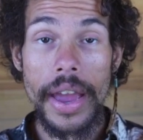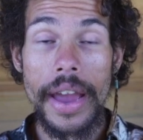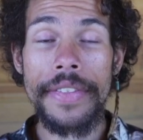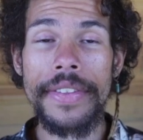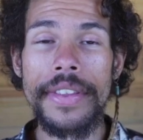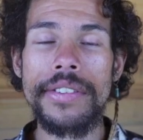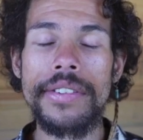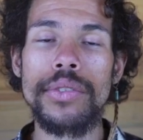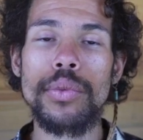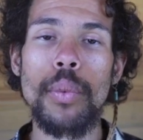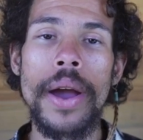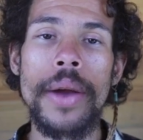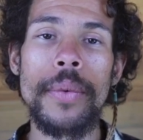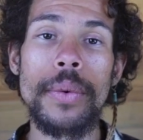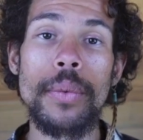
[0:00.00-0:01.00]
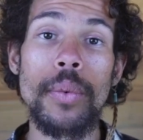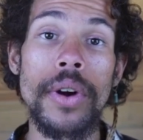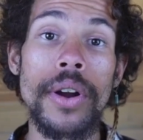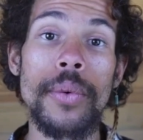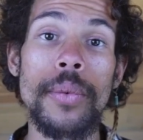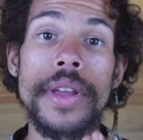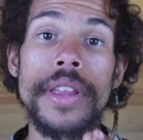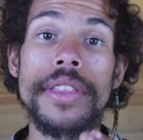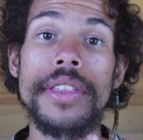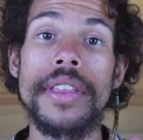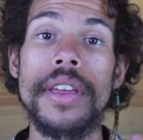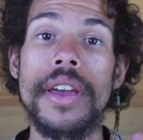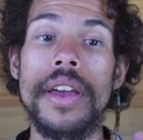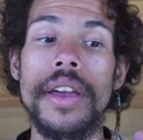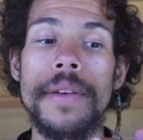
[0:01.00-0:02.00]
And this is why we work with
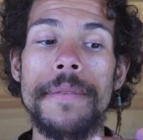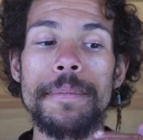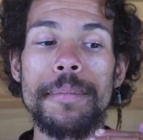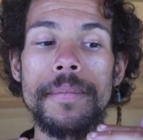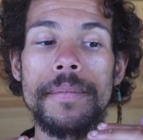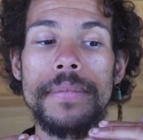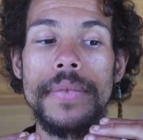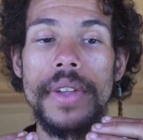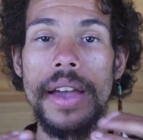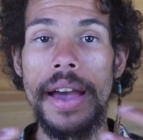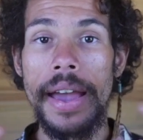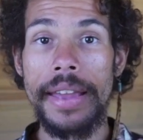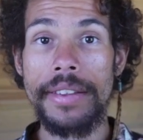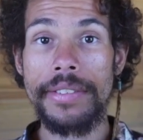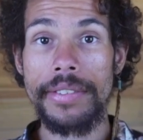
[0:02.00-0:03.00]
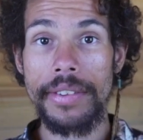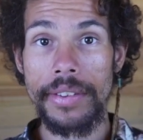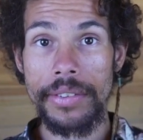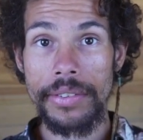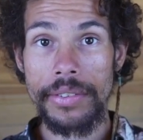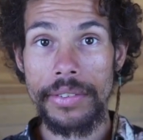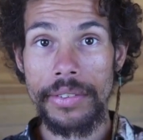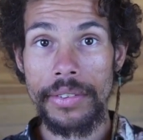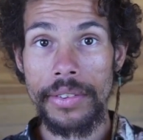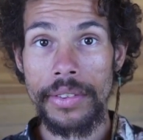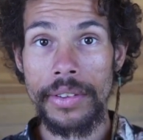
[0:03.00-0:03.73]
Isis.